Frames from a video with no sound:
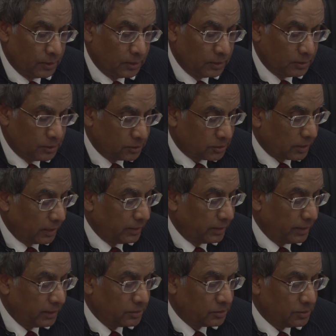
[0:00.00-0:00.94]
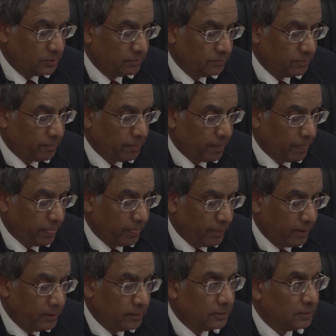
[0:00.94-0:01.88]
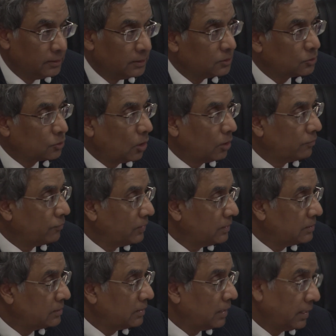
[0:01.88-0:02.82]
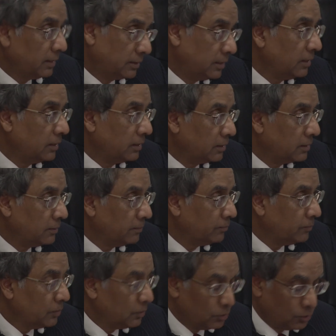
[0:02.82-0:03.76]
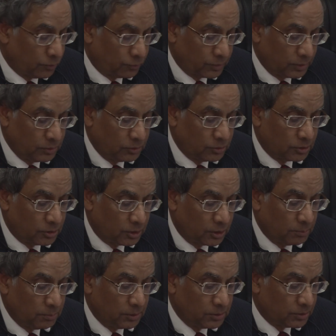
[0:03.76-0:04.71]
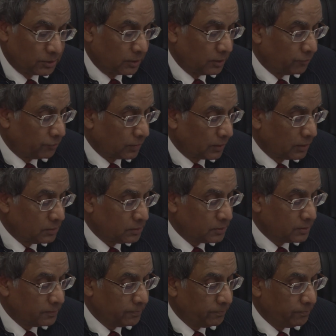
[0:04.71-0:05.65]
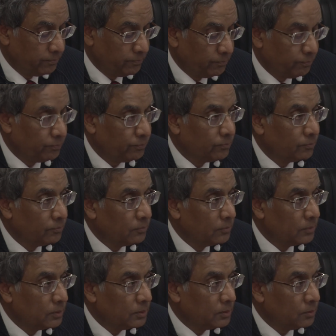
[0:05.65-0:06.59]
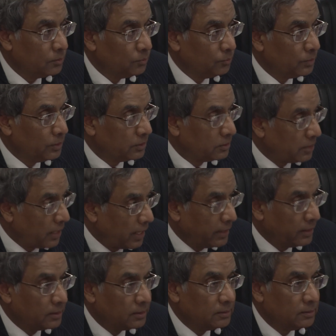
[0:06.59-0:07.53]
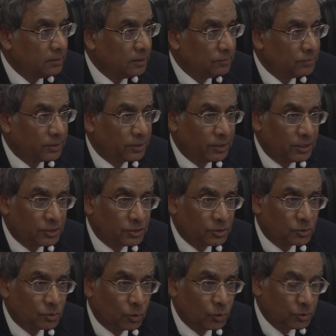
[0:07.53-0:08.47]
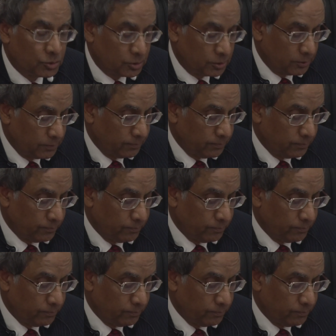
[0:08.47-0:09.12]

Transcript: In this context, this conference, I think, is of considerable significance. We thank our gracious hosts